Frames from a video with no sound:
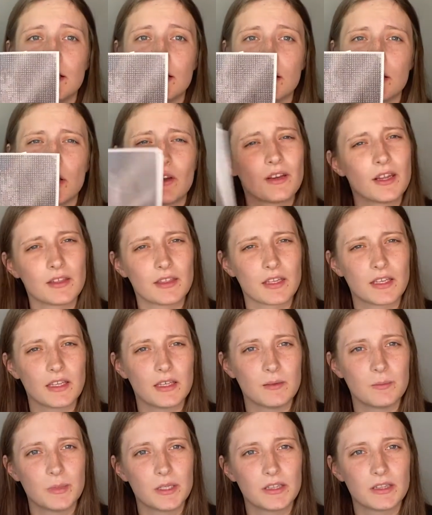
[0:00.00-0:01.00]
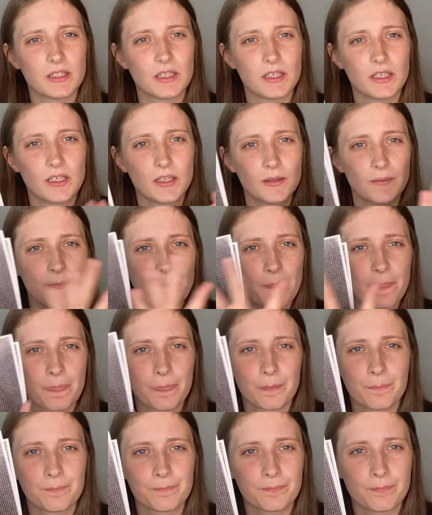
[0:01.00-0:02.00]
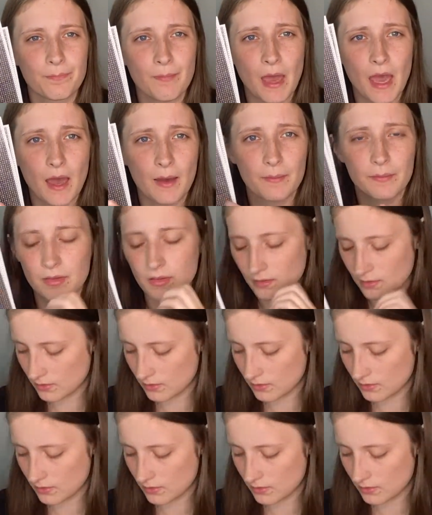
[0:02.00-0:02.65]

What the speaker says: No, not the key, but the map.